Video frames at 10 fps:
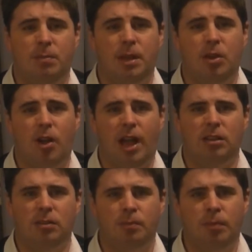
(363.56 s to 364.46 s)
been
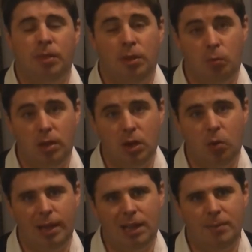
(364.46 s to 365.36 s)
cracked, which
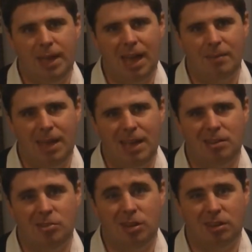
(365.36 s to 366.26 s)
quickly became
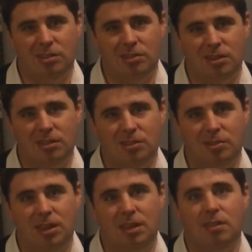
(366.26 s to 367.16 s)
introductory
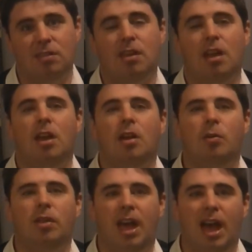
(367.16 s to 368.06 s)
screens
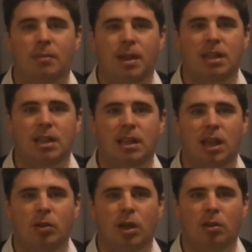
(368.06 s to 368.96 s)
with animated
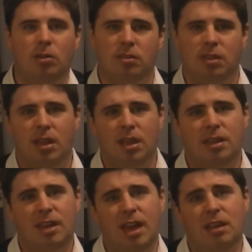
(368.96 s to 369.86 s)
logos,
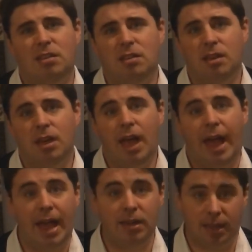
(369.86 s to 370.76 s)
text,
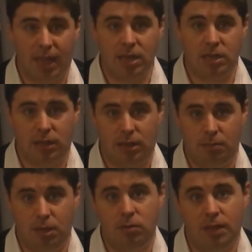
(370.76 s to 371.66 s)
and occasionally
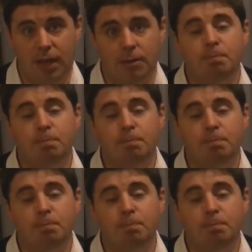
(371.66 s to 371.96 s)
music.